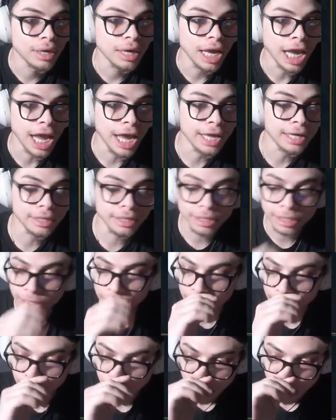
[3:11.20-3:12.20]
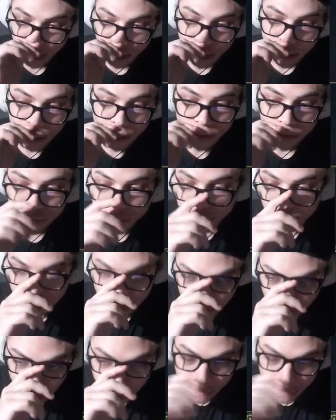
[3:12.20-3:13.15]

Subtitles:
And you see,